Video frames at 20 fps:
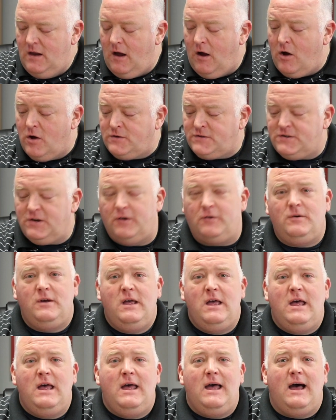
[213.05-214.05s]
Also,
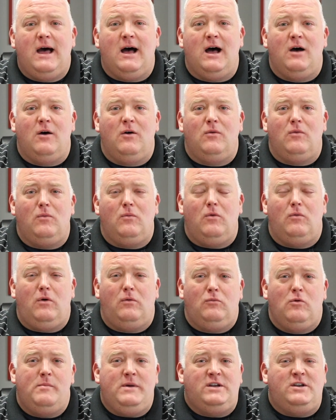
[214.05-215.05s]

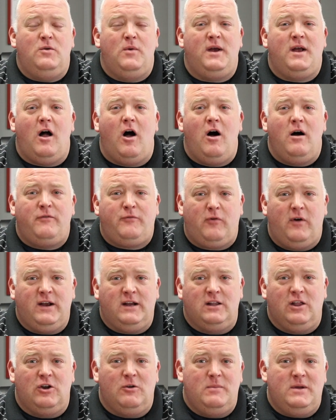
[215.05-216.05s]
we'll be doing offering
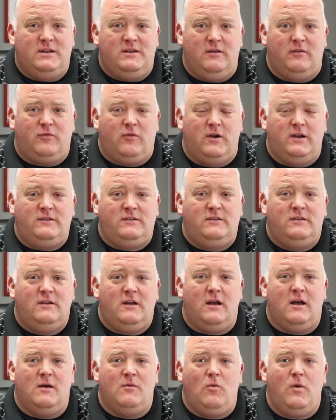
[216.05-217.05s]
a little bit different.
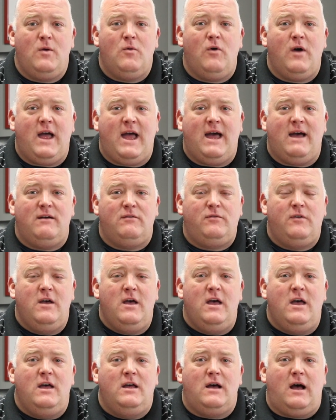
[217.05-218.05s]
We will have
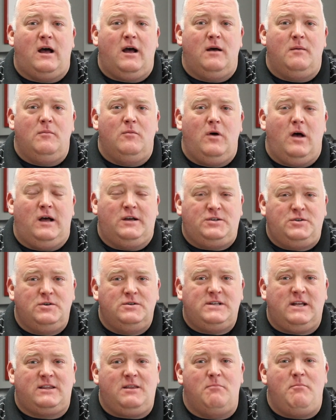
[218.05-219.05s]

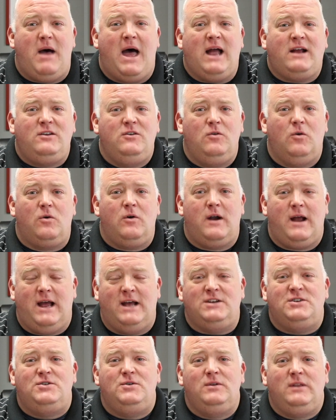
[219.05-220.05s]
ushers at the back door
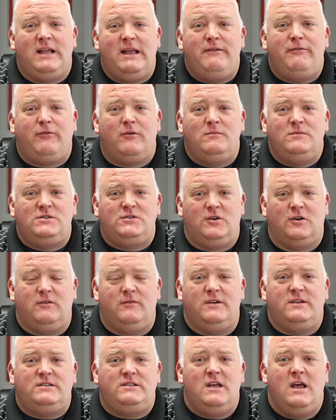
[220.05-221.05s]
as you leave from
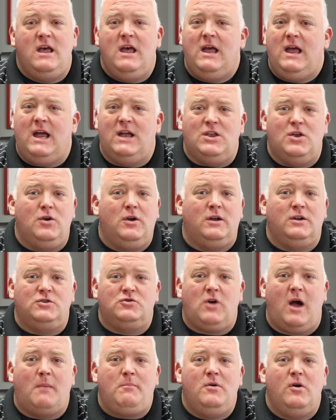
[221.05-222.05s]
service, and you can
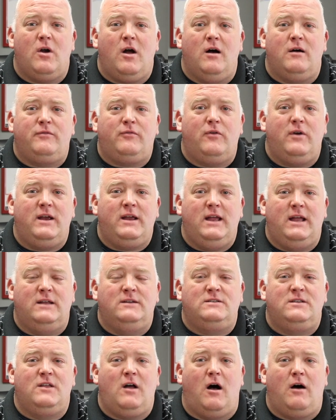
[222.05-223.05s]
drop your offering
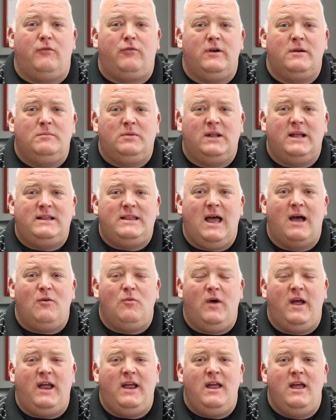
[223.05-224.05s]
into the offering plate that
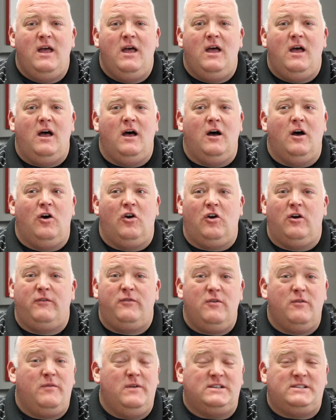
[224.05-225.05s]
way. Or if
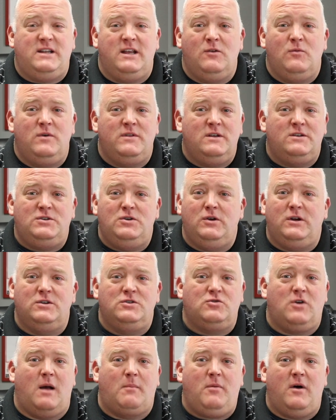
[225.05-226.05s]
you're visiting with us, you can
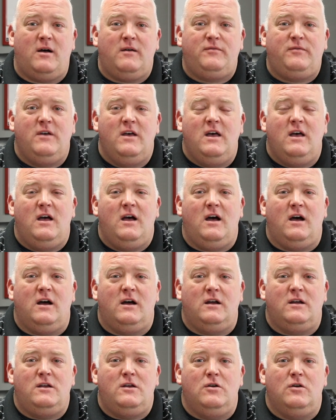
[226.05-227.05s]
drop off
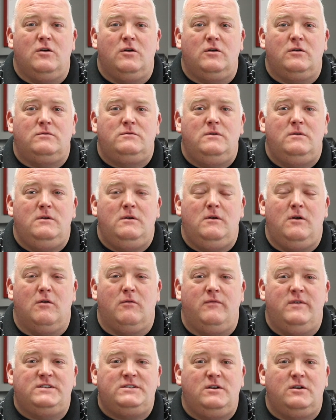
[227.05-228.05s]
your
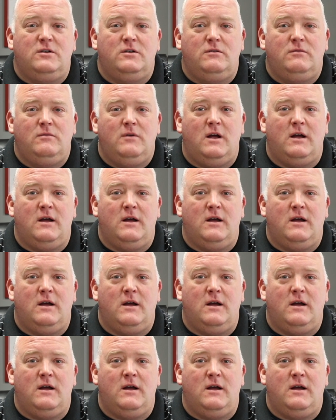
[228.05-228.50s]
visitor